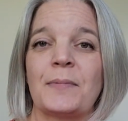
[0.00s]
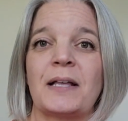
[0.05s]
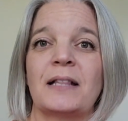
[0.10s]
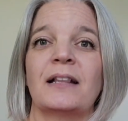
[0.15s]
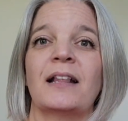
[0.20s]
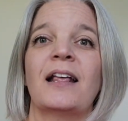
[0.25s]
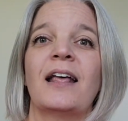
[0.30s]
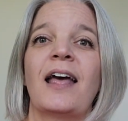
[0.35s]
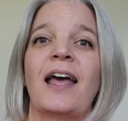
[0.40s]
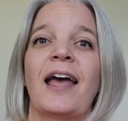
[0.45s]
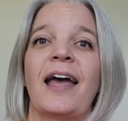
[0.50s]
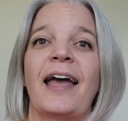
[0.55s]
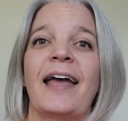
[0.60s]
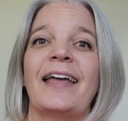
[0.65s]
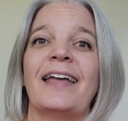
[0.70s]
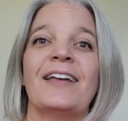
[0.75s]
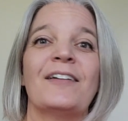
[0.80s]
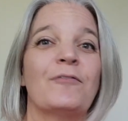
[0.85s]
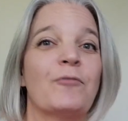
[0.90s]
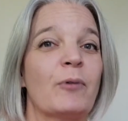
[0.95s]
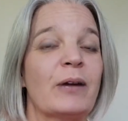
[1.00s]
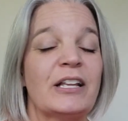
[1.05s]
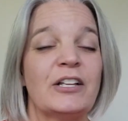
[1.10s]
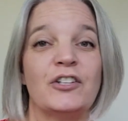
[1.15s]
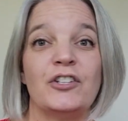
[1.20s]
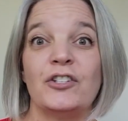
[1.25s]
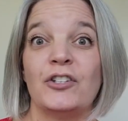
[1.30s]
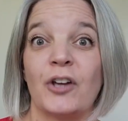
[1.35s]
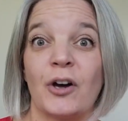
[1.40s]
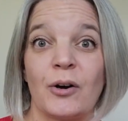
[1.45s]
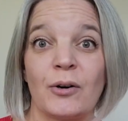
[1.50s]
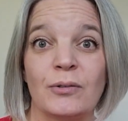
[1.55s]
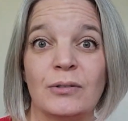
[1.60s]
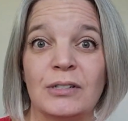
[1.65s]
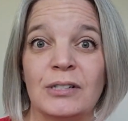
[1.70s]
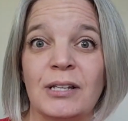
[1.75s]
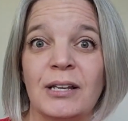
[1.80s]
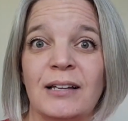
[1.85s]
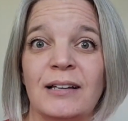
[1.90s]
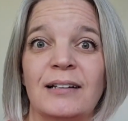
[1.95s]
And if we
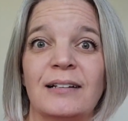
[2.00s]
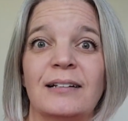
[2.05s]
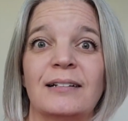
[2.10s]
don't